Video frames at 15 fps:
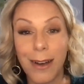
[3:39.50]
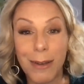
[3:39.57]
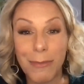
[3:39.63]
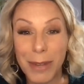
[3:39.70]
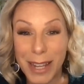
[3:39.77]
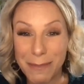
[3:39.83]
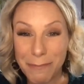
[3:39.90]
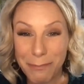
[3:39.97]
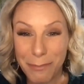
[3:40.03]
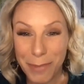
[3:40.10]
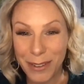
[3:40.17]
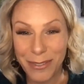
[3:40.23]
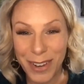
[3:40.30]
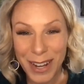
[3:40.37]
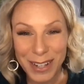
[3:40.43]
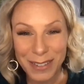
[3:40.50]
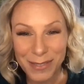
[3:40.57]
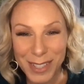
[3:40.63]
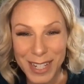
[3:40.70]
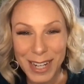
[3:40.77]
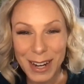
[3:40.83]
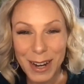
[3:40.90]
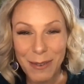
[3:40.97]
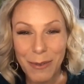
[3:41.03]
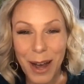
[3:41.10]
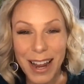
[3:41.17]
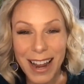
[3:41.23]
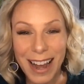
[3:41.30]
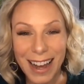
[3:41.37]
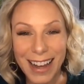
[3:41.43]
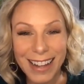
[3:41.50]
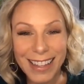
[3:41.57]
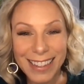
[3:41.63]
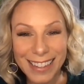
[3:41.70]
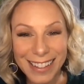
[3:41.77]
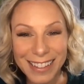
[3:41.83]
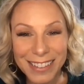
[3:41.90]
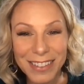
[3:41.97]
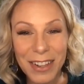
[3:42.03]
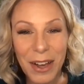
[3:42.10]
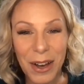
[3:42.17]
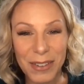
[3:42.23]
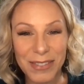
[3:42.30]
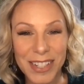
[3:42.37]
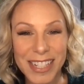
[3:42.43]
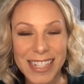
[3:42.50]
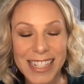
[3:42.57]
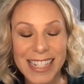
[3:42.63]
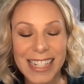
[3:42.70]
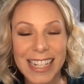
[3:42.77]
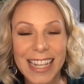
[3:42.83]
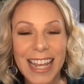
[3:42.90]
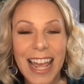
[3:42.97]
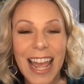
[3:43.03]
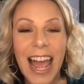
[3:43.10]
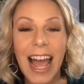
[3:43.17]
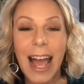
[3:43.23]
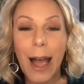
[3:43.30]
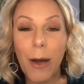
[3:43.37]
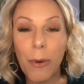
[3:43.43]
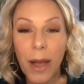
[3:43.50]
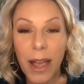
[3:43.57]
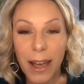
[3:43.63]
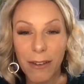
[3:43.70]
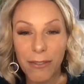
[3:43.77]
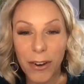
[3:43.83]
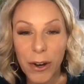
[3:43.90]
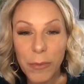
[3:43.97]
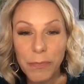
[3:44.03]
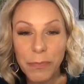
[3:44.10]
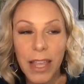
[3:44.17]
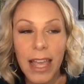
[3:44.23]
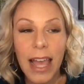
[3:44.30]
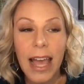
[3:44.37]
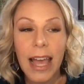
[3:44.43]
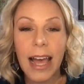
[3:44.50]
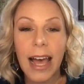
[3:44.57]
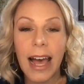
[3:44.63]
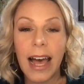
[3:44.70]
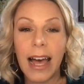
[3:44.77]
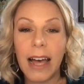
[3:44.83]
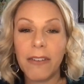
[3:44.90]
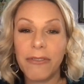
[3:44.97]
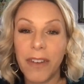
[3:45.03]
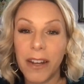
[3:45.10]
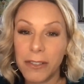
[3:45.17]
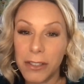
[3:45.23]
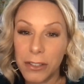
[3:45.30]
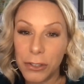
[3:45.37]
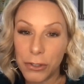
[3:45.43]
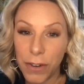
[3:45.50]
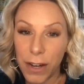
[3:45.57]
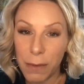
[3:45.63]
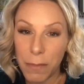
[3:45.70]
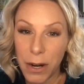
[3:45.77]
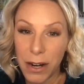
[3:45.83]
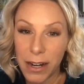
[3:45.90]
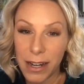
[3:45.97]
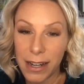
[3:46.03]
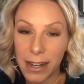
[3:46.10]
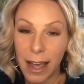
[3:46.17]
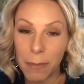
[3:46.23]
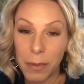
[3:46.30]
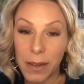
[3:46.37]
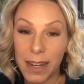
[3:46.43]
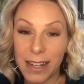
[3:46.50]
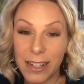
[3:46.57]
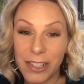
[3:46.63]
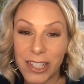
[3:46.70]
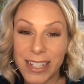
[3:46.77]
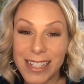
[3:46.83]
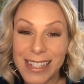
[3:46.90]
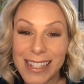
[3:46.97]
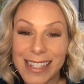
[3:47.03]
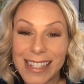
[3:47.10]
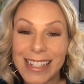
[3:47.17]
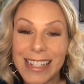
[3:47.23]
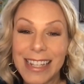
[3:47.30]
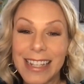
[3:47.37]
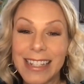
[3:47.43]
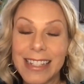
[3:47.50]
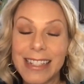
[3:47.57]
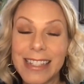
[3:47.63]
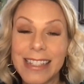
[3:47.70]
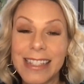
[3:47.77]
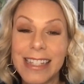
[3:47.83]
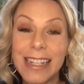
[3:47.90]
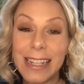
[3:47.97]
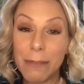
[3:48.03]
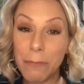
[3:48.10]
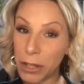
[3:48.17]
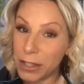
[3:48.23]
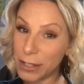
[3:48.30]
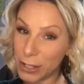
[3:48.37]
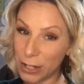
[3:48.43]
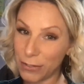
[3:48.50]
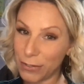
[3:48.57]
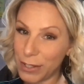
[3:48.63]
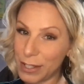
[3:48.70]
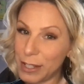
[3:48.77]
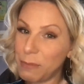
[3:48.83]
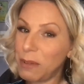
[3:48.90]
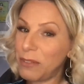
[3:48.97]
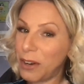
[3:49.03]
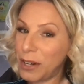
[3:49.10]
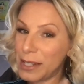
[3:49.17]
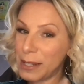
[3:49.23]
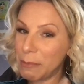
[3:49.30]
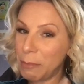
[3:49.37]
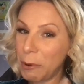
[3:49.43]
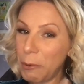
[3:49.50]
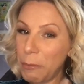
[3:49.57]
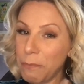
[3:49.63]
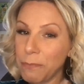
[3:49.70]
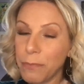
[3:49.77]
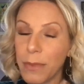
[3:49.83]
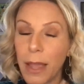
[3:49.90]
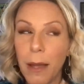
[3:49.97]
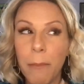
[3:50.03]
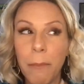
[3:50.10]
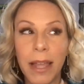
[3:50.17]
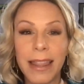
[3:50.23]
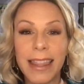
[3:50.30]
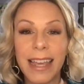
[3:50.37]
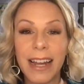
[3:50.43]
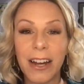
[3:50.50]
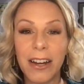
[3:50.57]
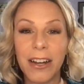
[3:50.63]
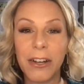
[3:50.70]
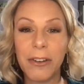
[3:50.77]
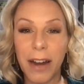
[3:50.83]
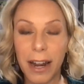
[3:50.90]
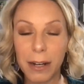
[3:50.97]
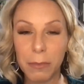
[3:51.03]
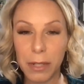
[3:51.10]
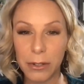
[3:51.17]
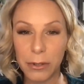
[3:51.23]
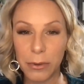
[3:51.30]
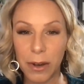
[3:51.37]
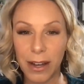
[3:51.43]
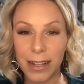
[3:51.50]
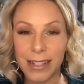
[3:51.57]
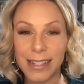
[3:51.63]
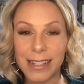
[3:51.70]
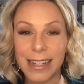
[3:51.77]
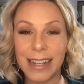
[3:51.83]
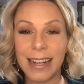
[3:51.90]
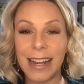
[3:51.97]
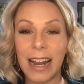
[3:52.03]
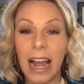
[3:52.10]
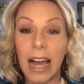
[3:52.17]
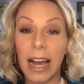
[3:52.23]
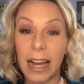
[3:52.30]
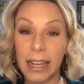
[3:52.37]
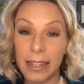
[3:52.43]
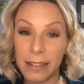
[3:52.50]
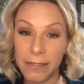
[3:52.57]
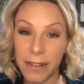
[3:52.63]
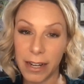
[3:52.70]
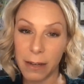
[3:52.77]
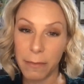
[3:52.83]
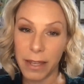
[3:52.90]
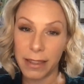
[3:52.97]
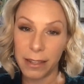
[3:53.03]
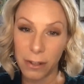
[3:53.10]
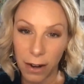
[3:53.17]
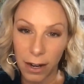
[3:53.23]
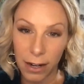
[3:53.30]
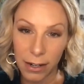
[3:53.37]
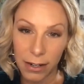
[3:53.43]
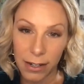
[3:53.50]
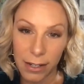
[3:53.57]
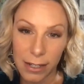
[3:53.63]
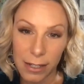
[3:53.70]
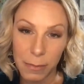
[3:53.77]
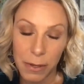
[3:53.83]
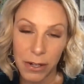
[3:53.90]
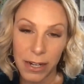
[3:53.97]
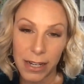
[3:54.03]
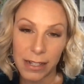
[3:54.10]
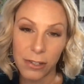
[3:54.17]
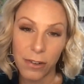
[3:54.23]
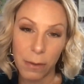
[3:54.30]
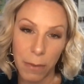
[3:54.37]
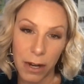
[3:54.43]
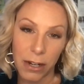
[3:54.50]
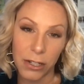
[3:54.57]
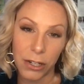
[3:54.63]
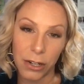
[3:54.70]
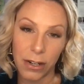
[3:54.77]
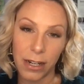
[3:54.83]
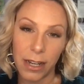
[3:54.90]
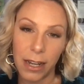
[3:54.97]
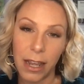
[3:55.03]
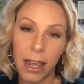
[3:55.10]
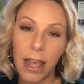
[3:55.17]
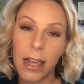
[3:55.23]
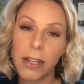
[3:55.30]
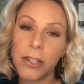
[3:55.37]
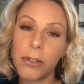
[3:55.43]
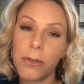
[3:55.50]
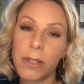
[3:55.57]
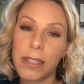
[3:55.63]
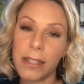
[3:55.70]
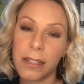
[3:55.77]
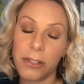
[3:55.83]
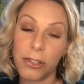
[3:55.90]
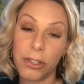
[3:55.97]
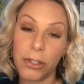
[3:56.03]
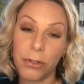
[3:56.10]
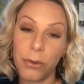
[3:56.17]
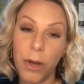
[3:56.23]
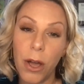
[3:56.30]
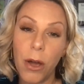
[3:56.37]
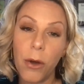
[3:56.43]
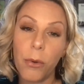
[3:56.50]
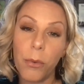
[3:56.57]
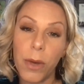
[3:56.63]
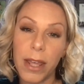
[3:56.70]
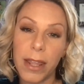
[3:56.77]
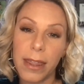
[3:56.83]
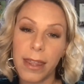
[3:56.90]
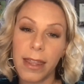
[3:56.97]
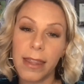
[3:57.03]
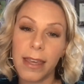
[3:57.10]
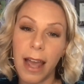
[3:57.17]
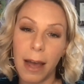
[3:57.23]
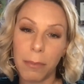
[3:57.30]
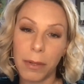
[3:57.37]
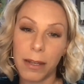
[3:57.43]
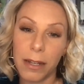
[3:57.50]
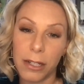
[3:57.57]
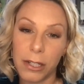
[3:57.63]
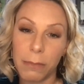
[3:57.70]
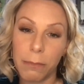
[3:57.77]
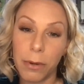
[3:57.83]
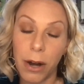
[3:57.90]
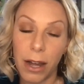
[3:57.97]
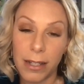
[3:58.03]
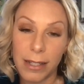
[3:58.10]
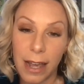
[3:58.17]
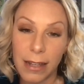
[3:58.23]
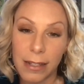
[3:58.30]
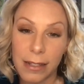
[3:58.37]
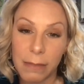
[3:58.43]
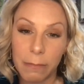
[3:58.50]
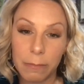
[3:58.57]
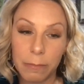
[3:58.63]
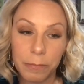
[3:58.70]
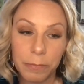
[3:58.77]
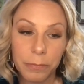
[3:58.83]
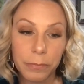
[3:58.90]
Now, I'm a big fan of DIY legal, obviously. However, federal trademark applications seem on the surface to be very simple, but they are incredibly nuanced, and I highly recommend that you hire an experienced trademark attorney to assist you with the application process.